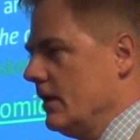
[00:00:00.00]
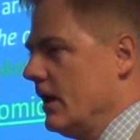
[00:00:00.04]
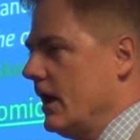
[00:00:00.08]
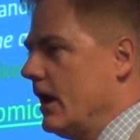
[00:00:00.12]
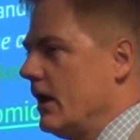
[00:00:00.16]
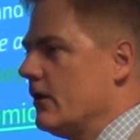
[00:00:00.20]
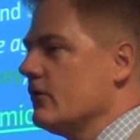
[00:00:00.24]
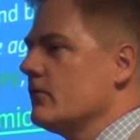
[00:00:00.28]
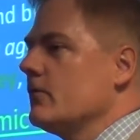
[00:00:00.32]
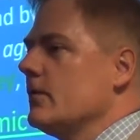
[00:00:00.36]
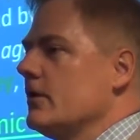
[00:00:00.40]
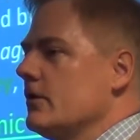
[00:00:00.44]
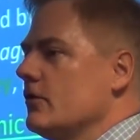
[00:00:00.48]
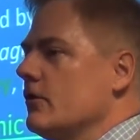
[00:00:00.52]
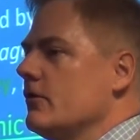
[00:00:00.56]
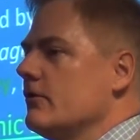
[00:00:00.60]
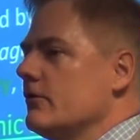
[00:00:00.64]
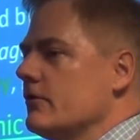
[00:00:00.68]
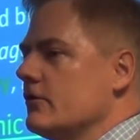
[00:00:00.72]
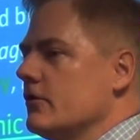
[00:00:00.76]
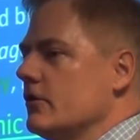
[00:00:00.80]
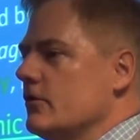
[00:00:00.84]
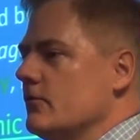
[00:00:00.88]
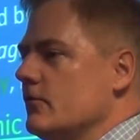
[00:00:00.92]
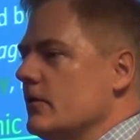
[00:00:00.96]
How do we know
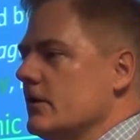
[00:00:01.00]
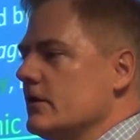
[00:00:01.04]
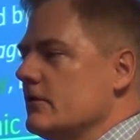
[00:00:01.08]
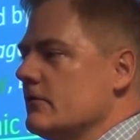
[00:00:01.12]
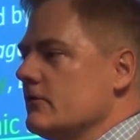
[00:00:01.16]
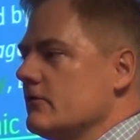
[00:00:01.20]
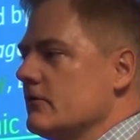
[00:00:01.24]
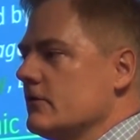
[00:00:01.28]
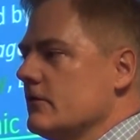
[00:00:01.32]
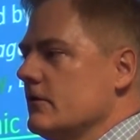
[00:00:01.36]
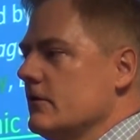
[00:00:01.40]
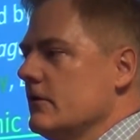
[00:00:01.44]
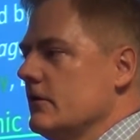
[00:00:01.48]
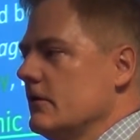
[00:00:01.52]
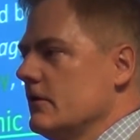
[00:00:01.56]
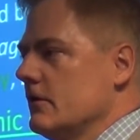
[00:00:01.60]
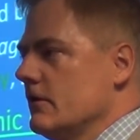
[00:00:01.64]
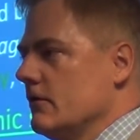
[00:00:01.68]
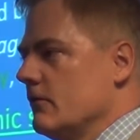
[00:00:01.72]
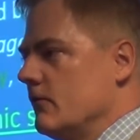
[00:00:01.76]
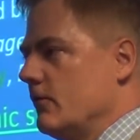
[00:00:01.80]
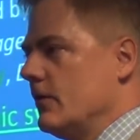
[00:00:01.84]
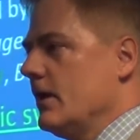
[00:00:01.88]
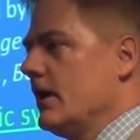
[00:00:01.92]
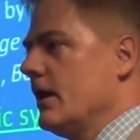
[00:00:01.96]
the good ones?
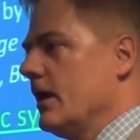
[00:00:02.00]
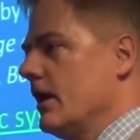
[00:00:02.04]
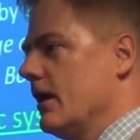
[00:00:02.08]
We